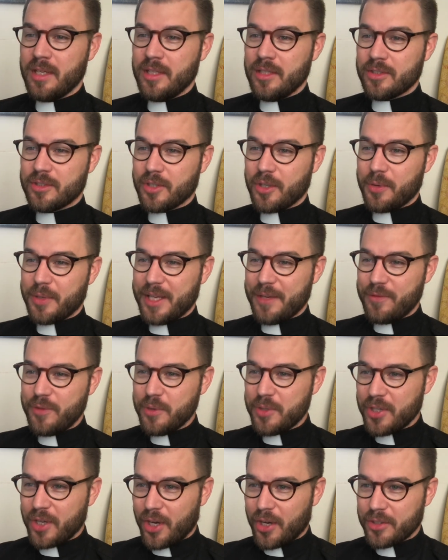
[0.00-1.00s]
So if
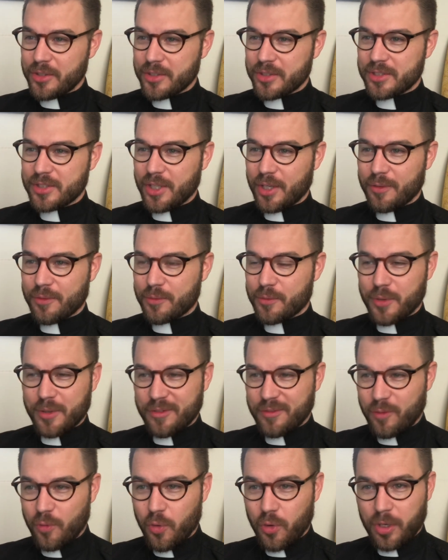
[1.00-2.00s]
you call yourself
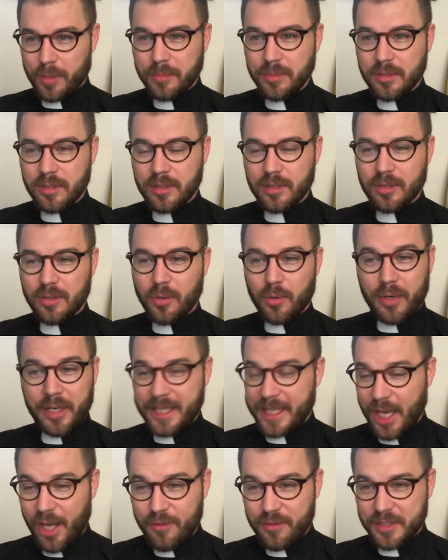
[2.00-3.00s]
Reformed or a
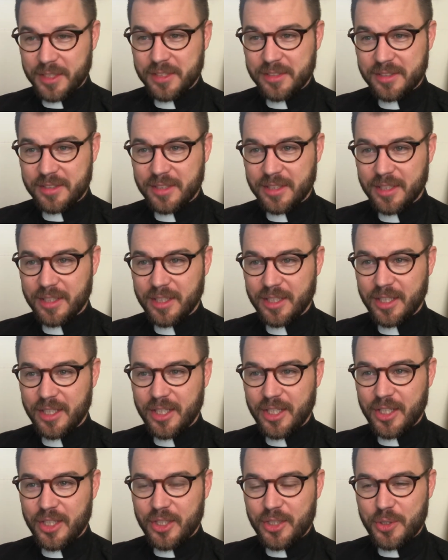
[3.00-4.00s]
Calvinist,
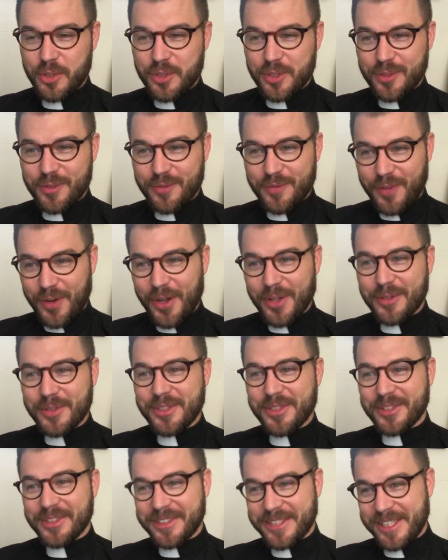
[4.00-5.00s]
you should follow
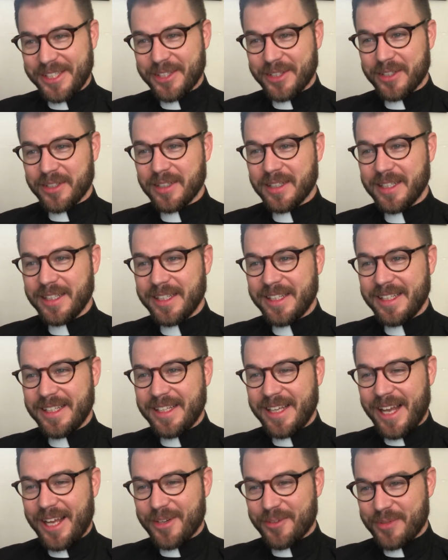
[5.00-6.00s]
your leader
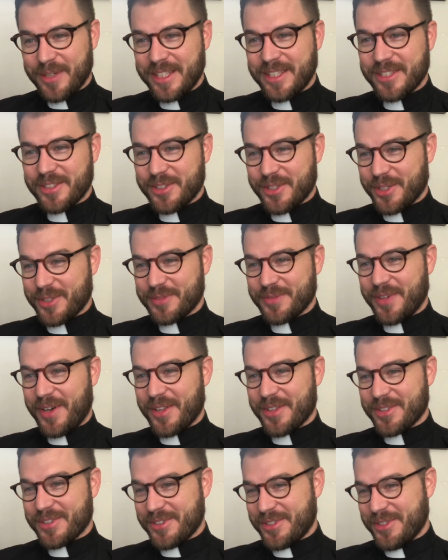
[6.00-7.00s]
and read the church
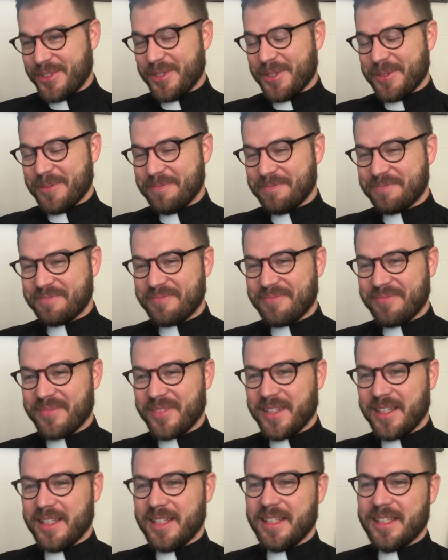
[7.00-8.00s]
fathers too.
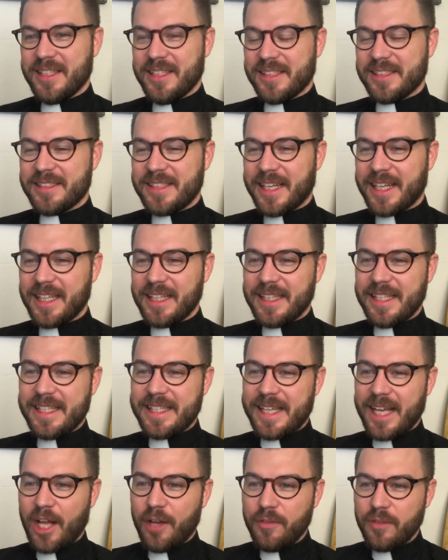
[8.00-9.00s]
Secondly,
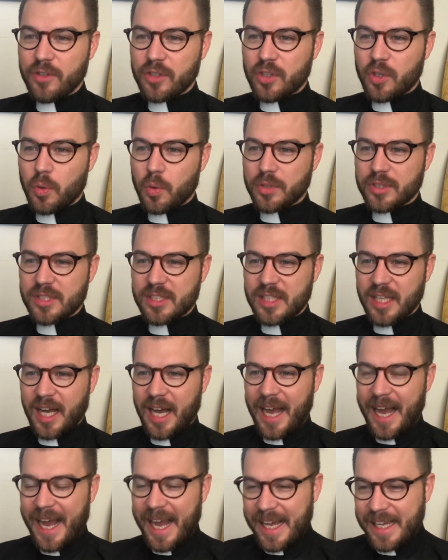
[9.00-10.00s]
Calvin accords the
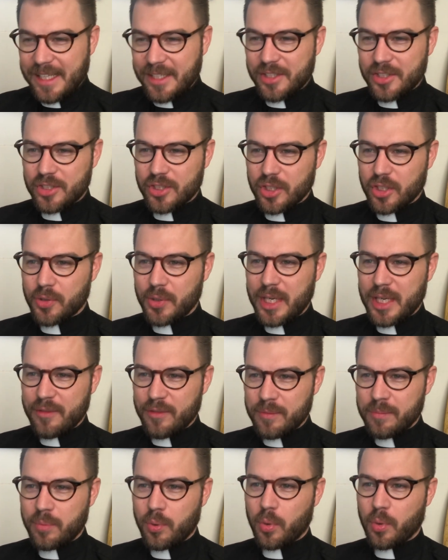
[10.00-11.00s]
highest degree of
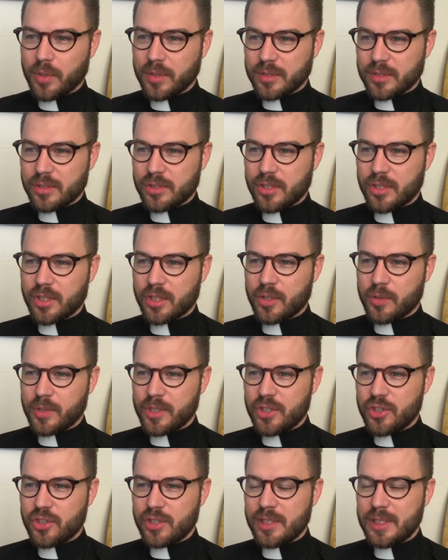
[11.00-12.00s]
importance to the
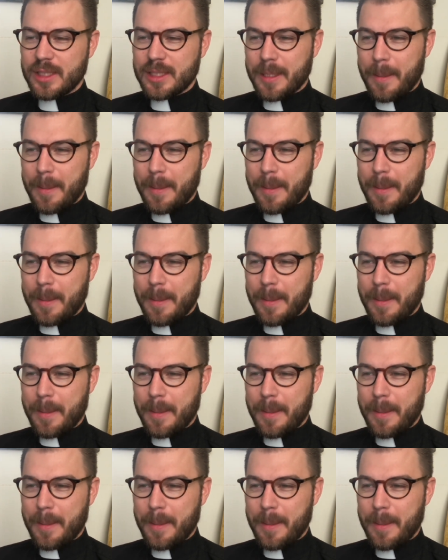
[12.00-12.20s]
Christian's